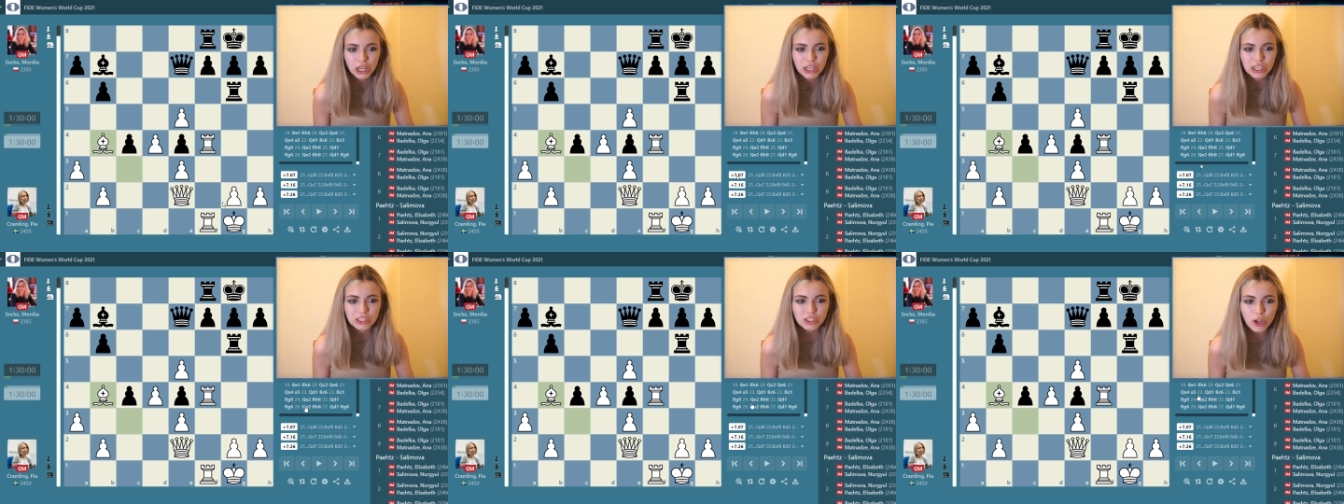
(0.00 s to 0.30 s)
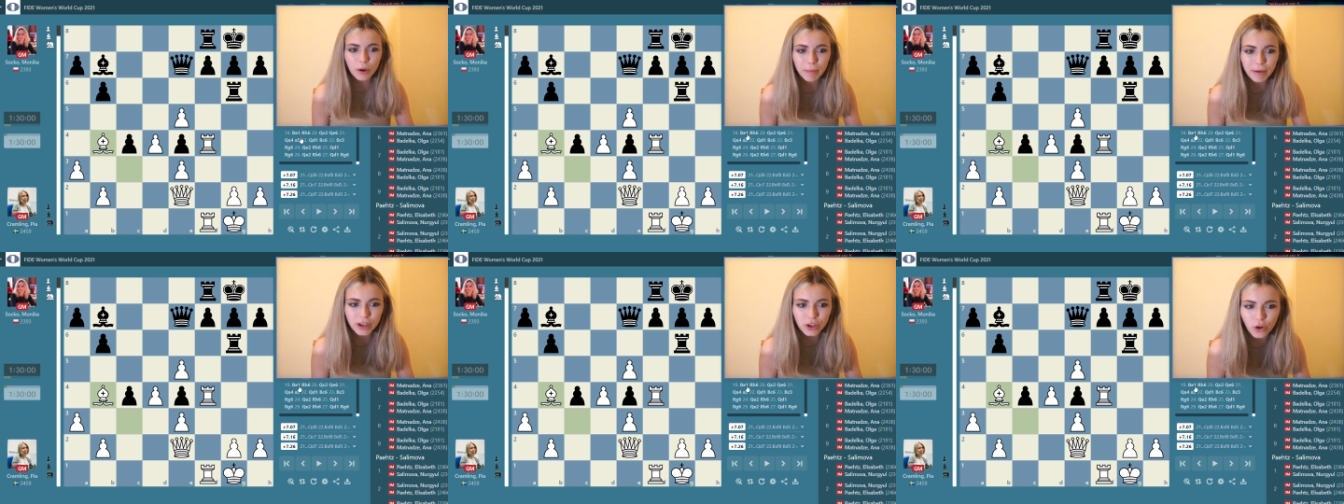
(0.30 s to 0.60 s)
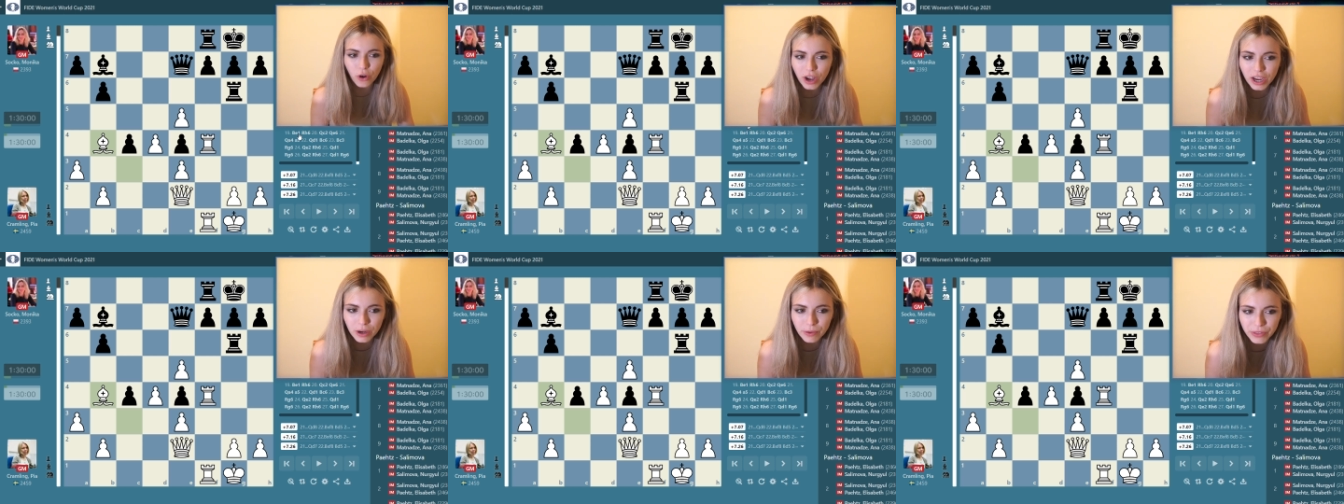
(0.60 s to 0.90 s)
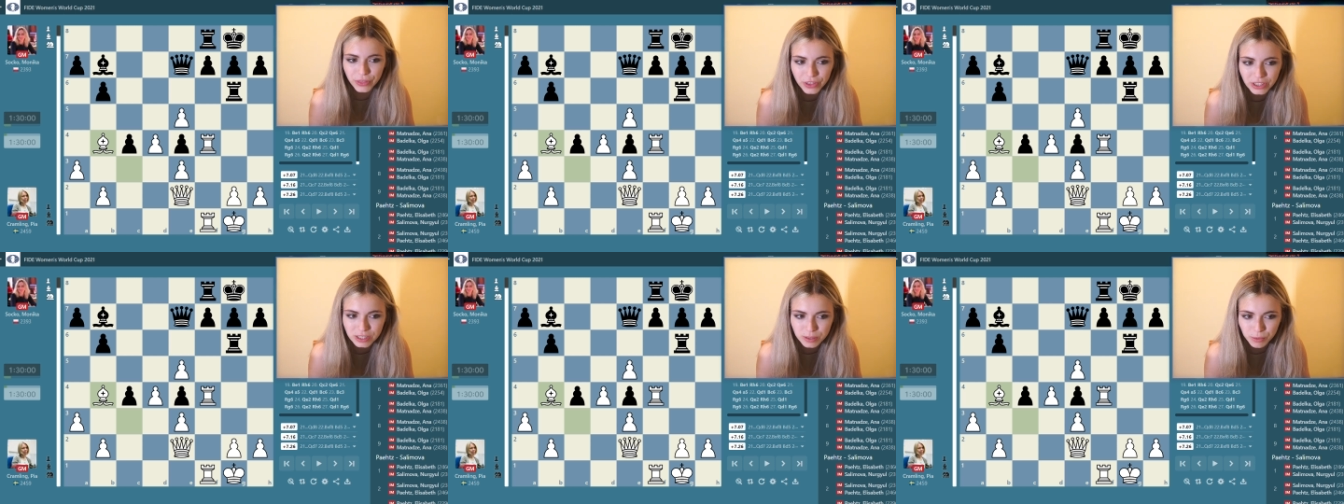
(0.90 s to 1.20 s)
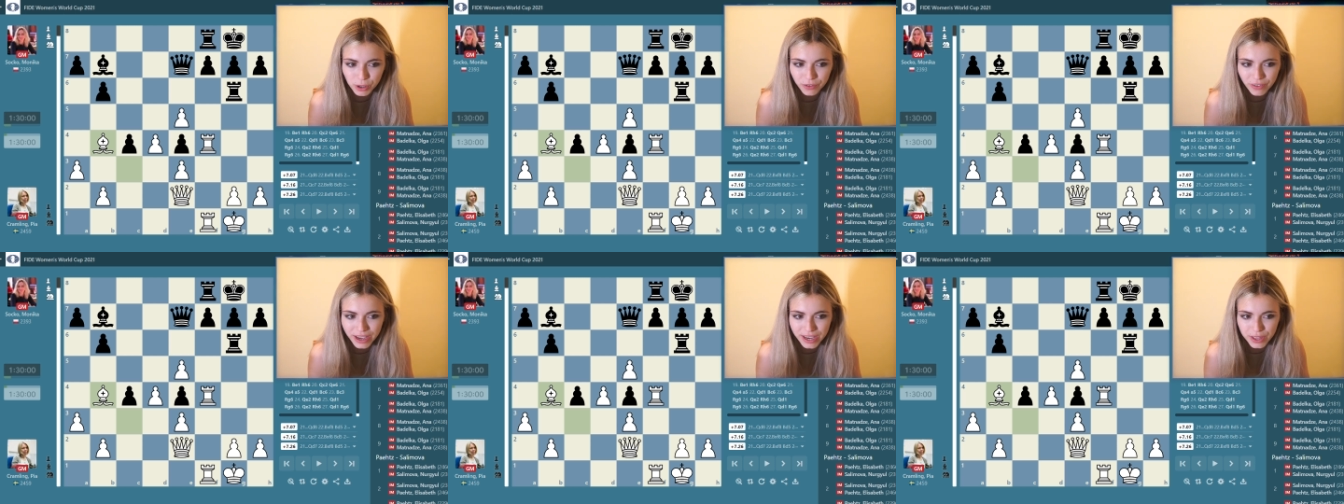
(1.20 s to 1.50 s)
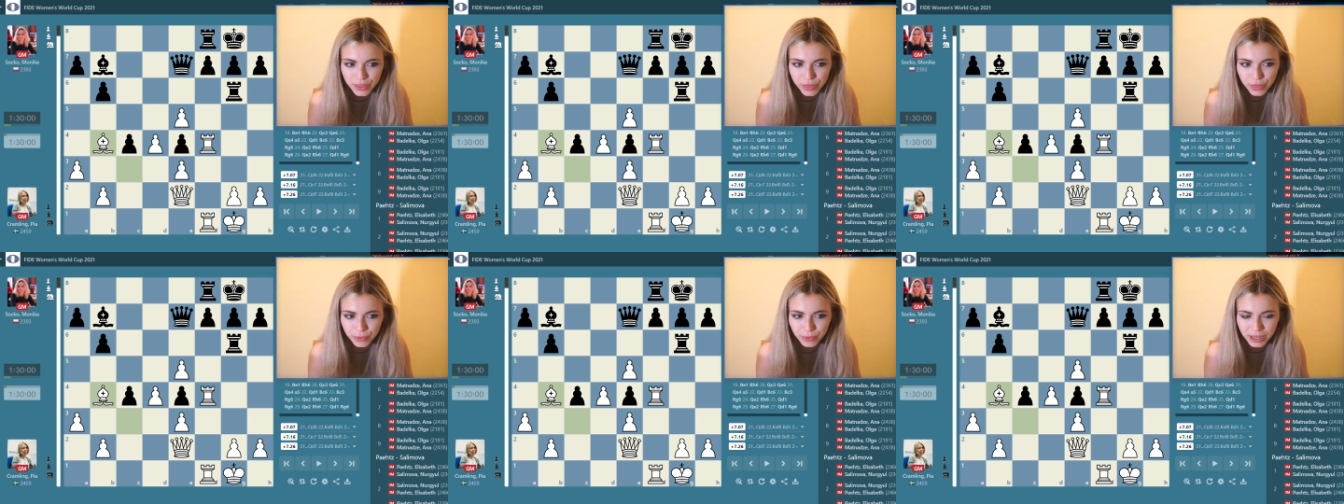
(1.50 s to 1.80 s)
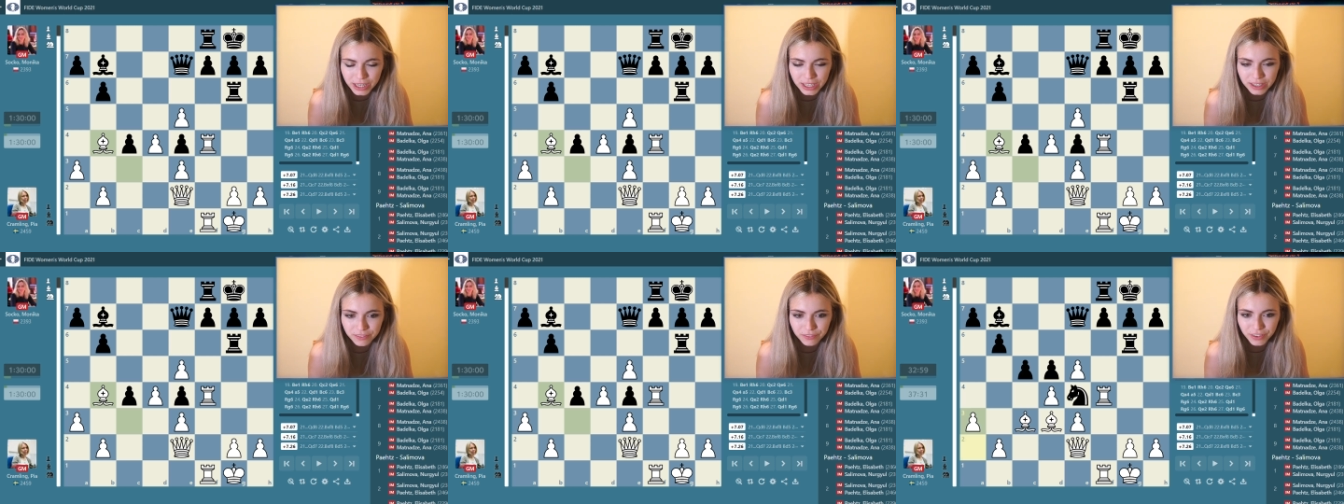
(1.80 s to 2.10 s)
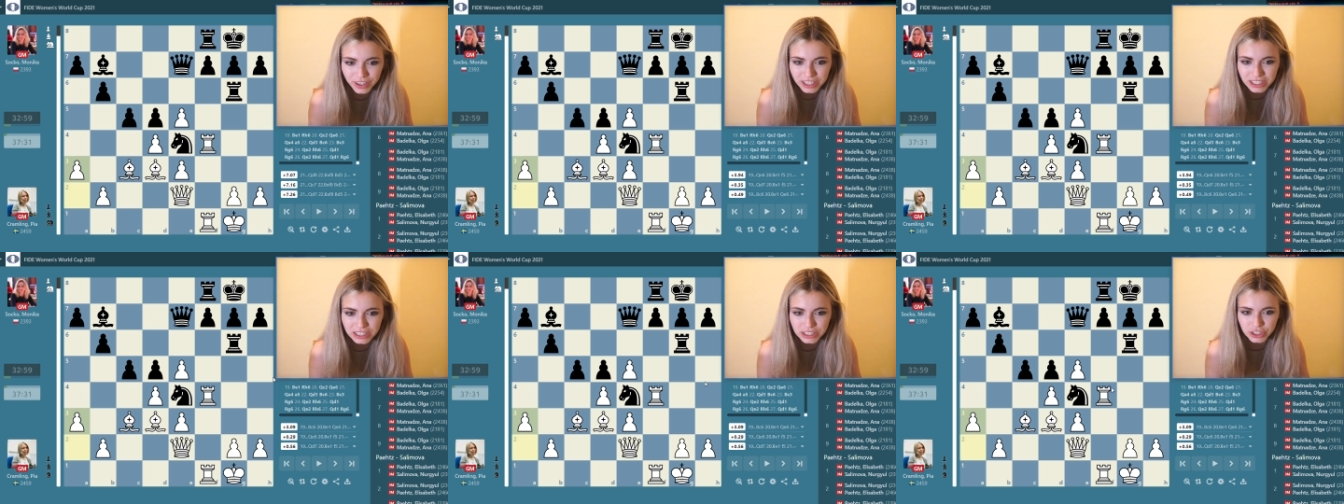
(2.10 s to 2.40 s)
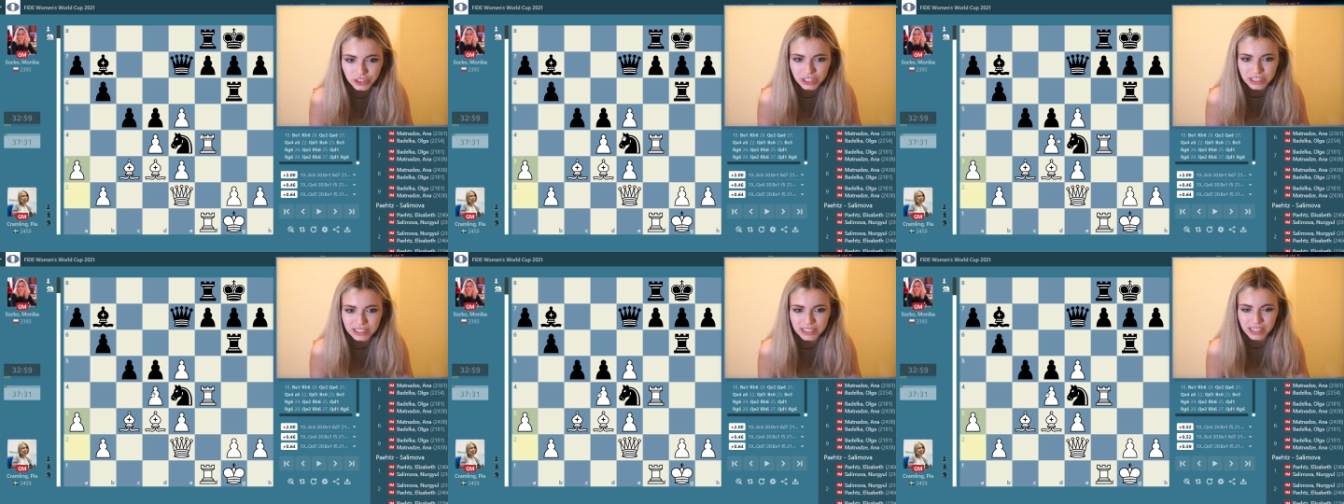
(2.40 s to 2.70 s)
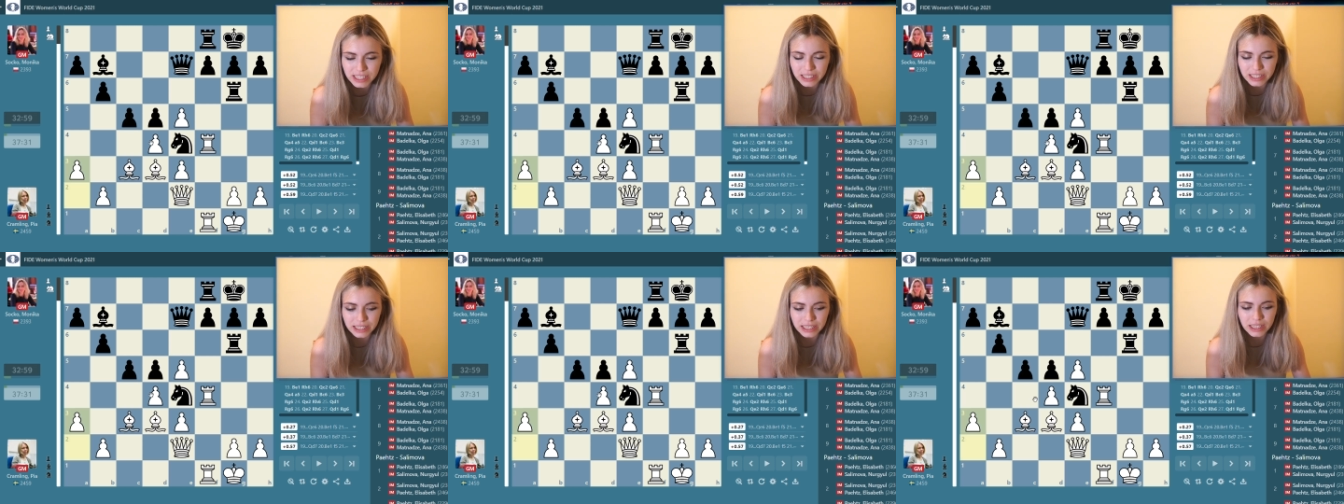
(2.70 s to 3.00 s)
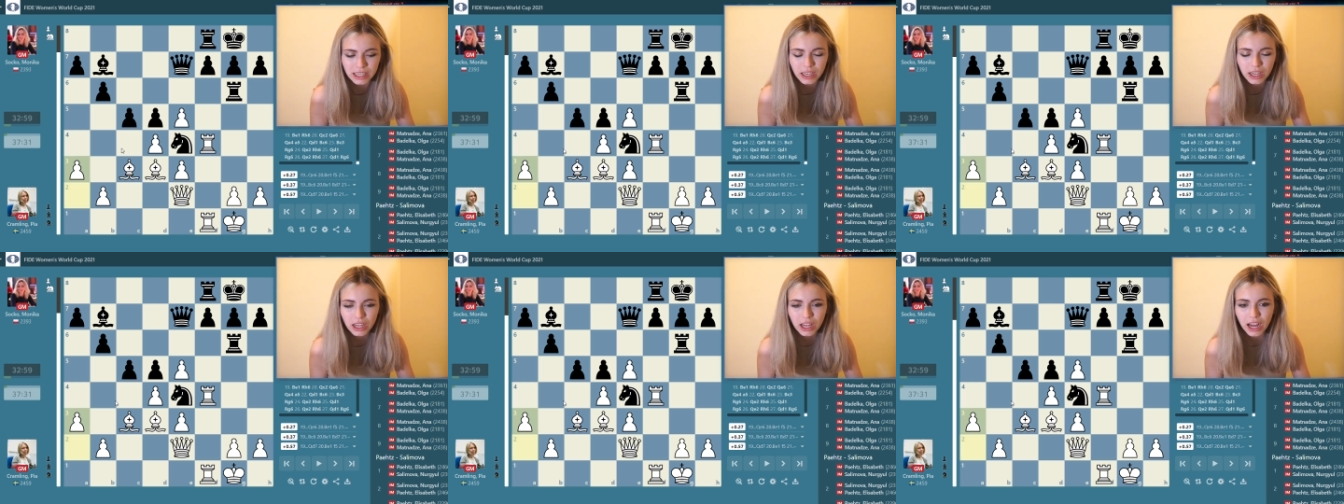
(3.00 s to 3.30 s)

So by going with this move a3, very interestingly,